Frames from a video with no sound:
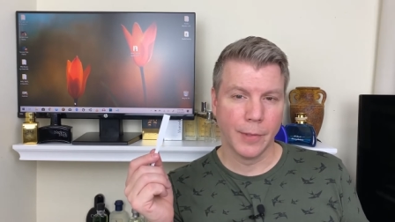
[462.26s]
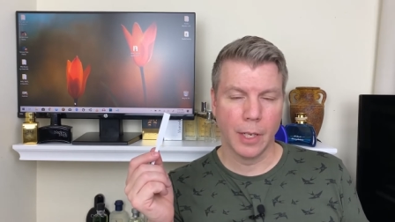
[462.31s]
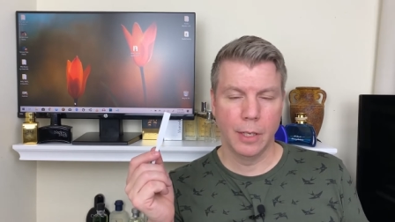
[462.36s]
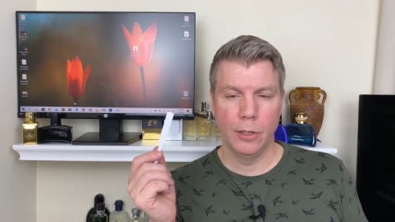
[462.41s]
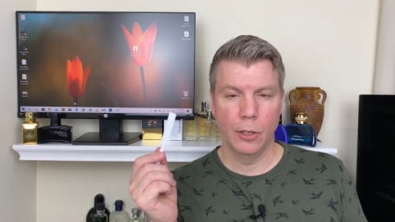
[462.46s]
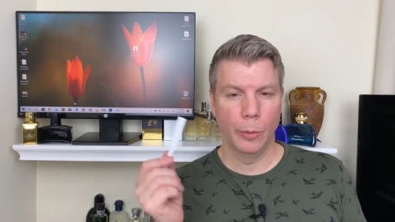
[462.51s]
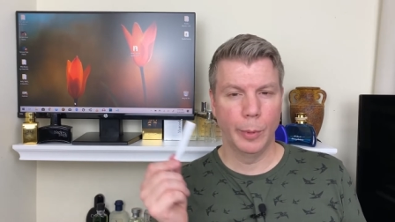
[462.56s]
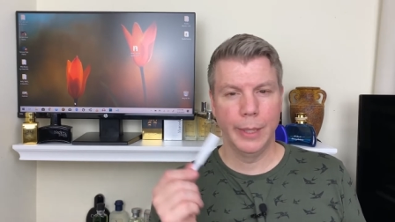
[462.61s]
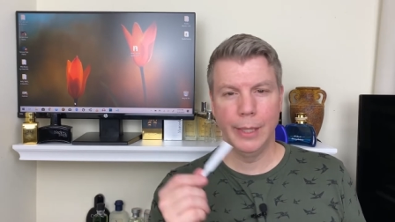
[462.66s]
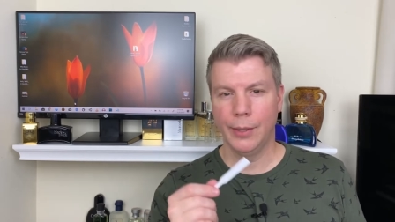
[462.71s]

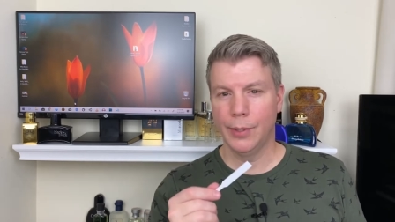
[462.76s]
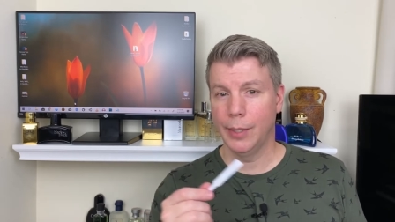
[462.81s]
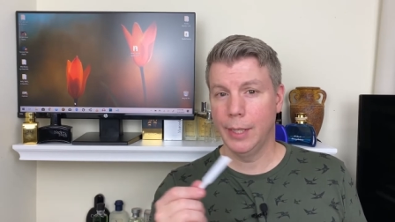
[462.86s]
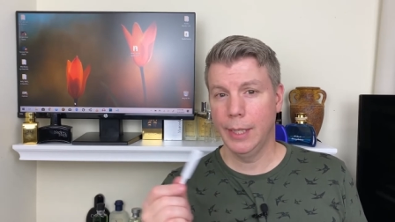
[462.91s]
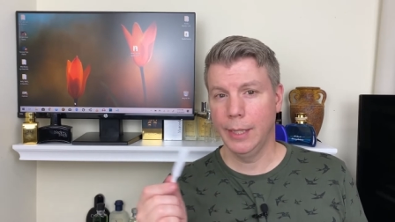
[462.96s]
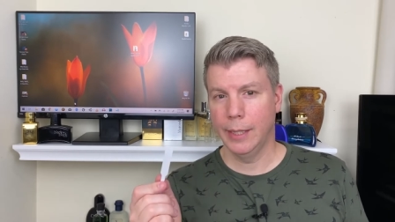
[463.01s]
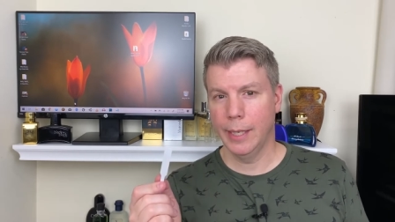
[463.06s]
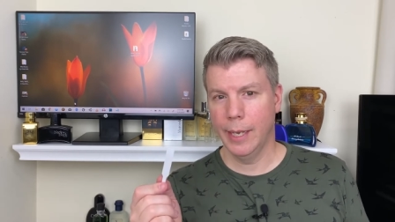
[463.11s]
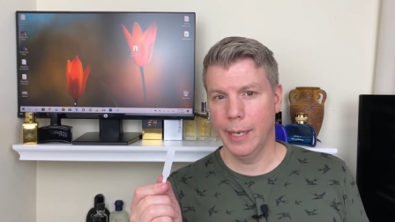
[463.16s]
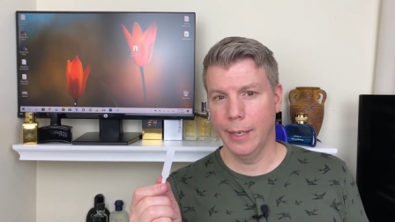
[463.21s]
and nobody's
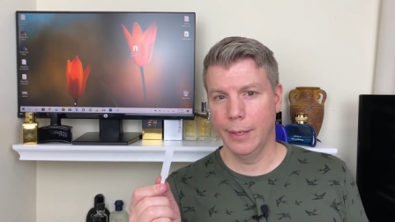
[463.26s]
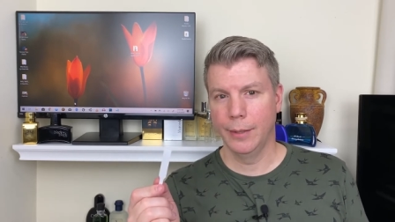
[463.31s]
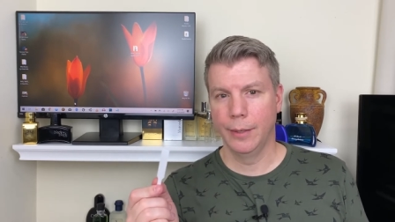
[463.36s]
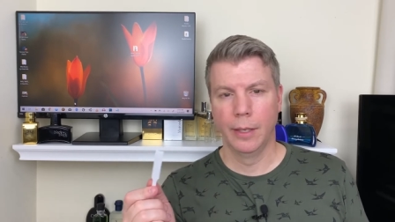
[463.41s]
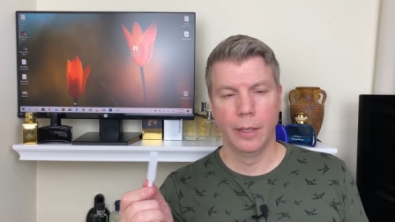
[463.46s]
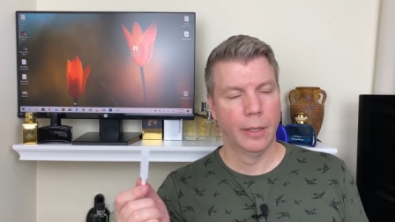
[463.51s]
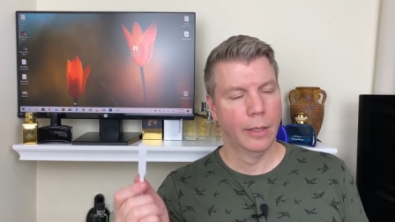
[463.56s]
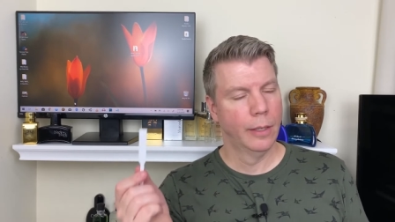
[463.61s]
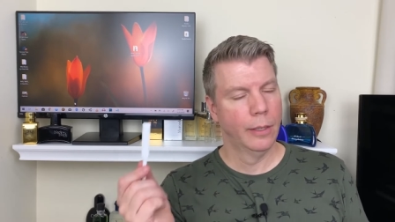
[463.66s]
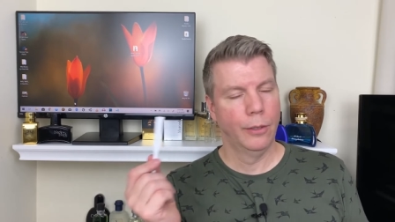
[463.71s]
sitting
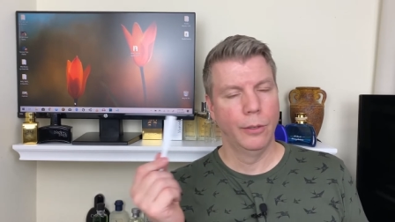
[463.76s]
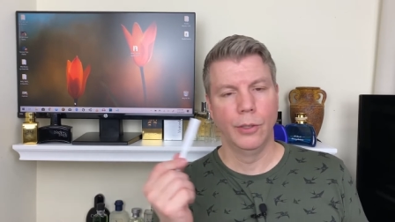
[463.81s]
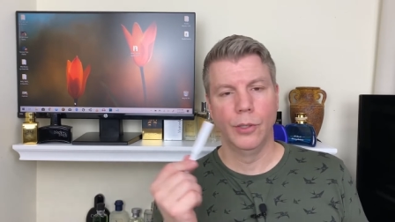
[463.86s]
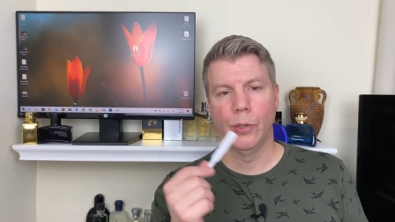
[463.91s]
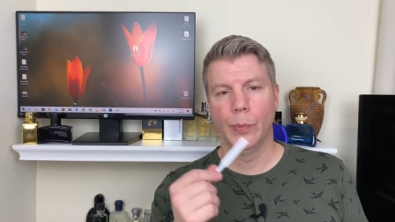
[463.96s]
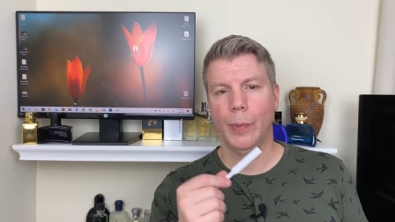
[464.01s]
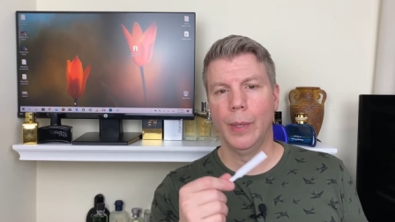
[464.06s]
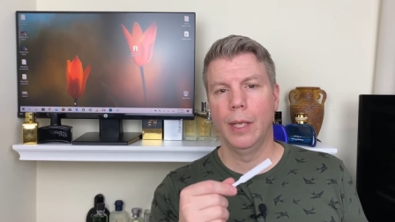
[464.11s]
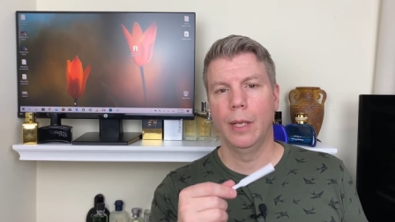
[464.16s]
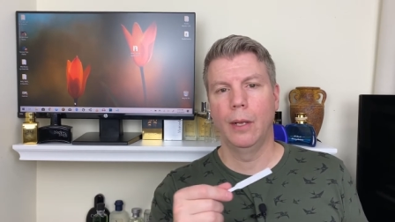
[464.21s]
down, you can
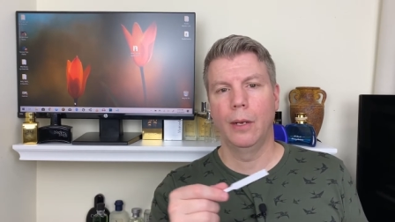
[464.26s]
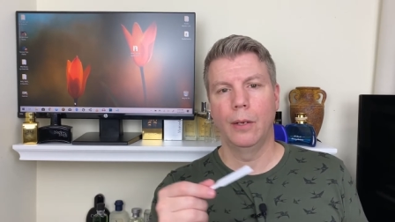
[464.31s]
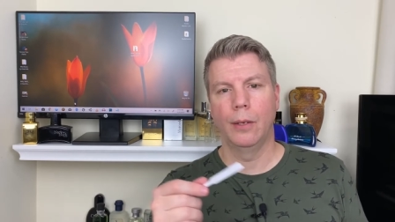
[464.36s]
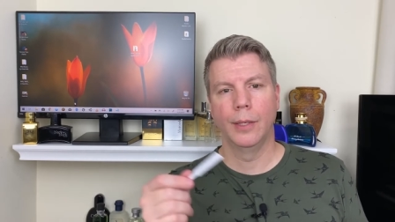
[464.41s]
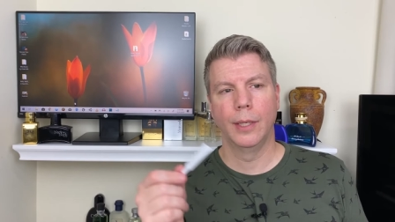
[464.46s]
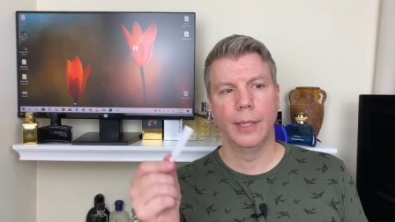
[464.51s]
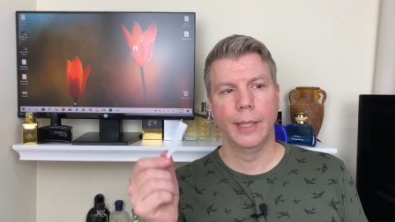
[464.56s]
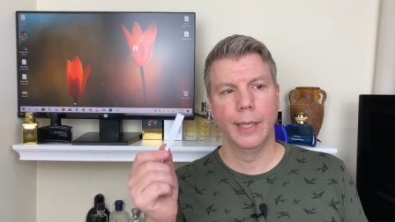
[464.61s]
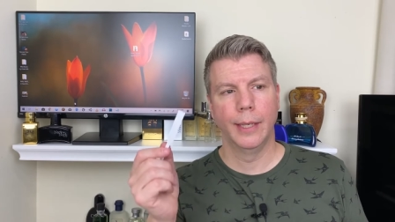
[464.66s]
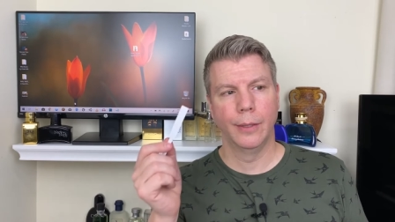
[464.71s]
smell all
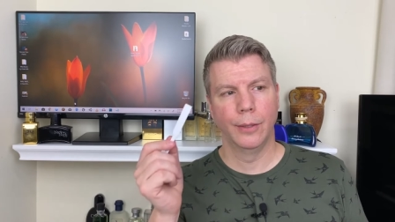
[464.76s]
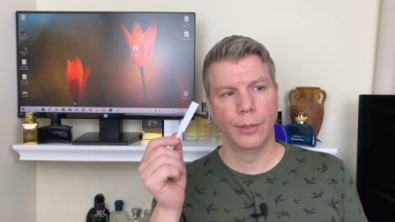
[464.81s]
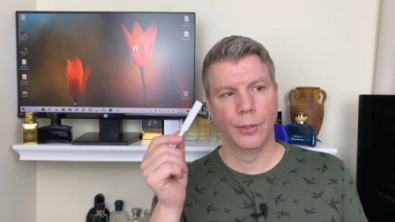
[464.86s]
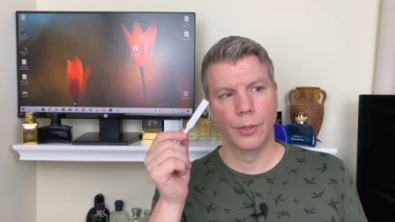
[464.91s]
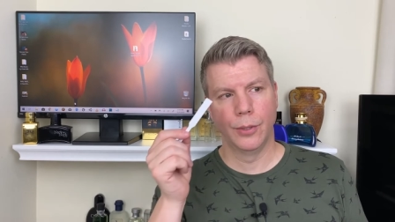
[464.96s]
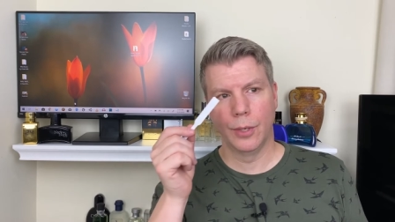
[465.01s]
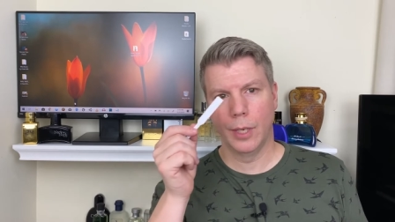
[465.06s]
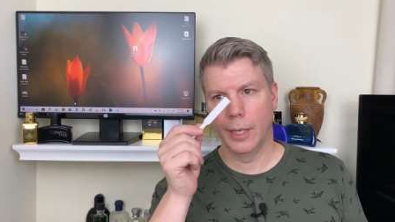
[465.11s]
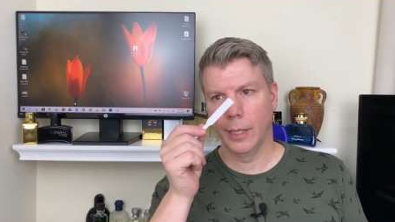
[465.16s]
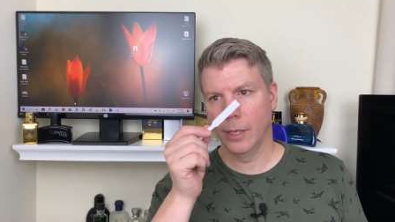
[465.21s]
the layers
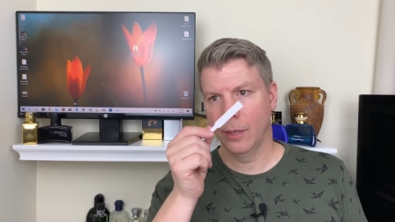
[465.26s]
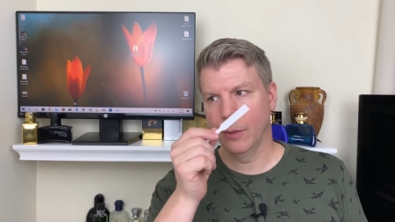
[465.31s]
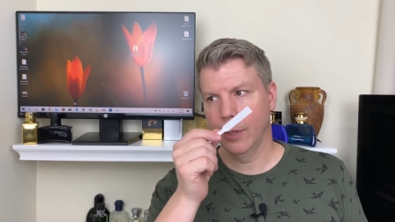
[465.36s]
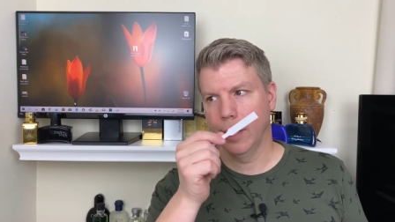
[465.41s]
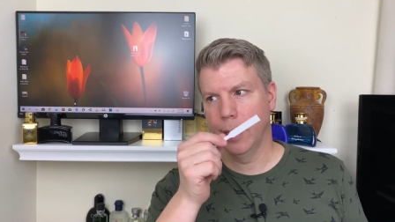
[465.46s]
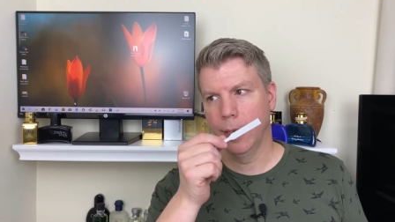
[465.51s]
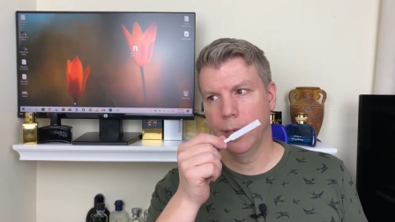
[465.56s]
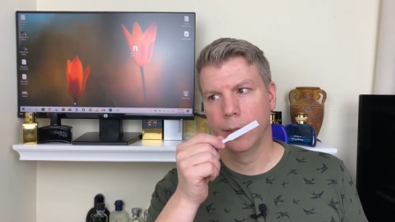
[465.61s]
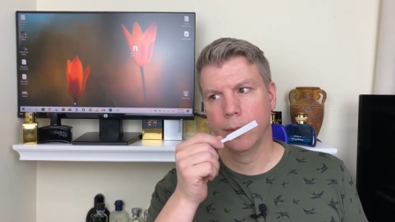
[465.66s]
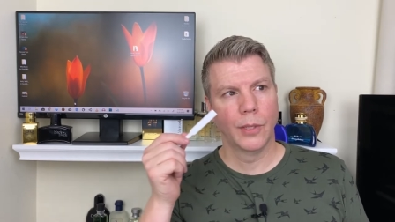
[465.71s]
and you're like,
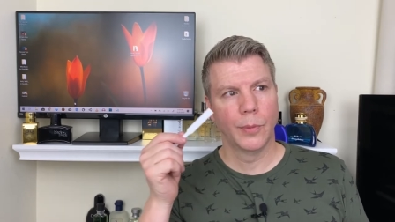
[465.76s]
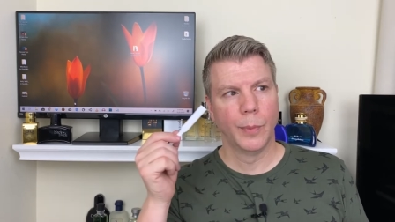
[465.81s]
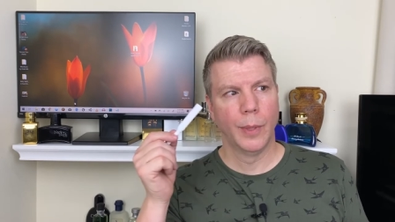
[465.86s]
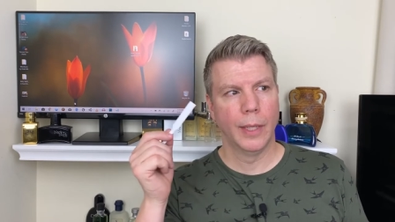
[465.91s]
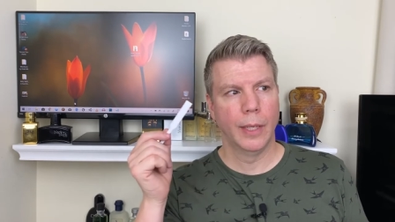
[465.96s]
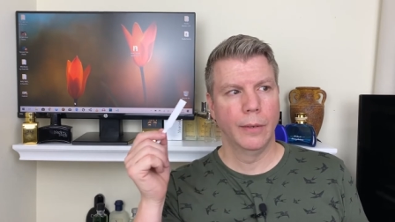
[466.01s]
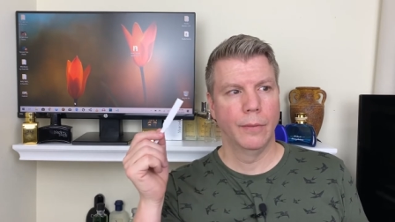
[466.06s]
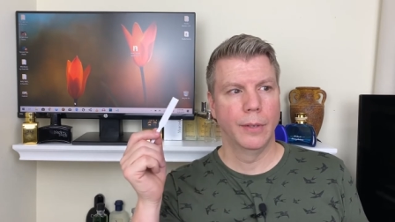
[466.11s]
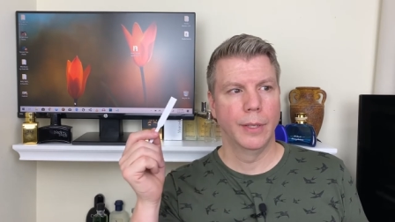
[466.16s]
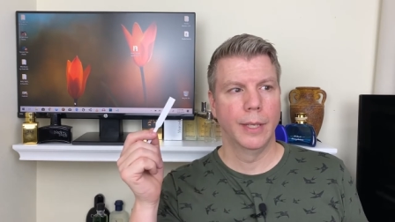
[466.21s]
okay, I
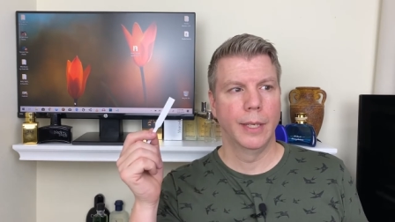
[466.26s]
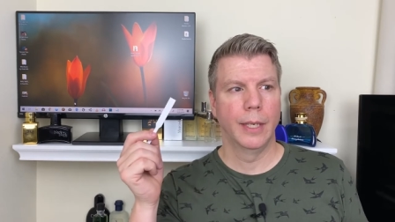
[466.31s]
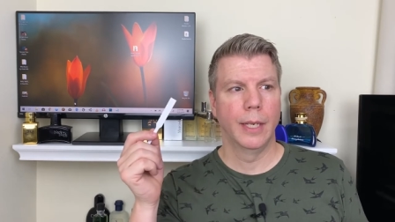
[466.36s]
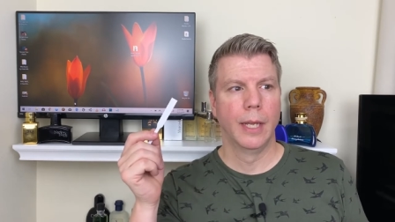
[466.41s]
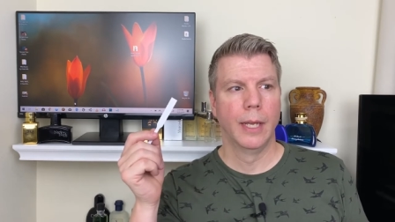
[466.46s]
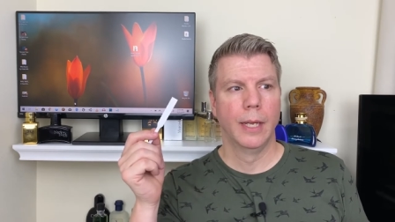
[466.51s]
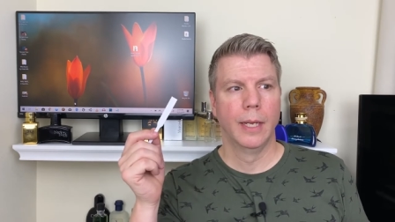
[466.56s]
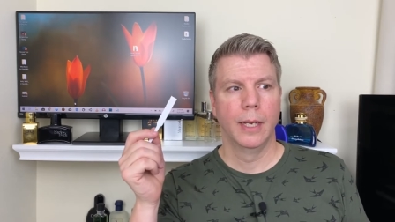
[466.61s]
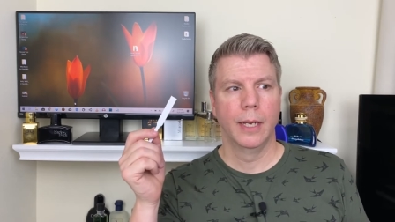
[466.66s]
smell everything.